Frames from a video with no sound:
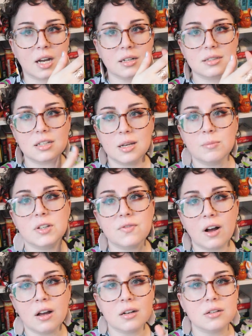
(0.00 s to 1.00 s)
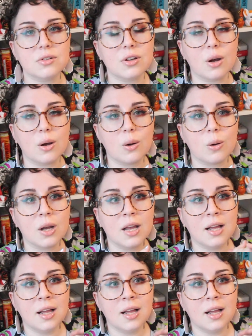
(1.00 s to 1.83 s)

That seems fun. So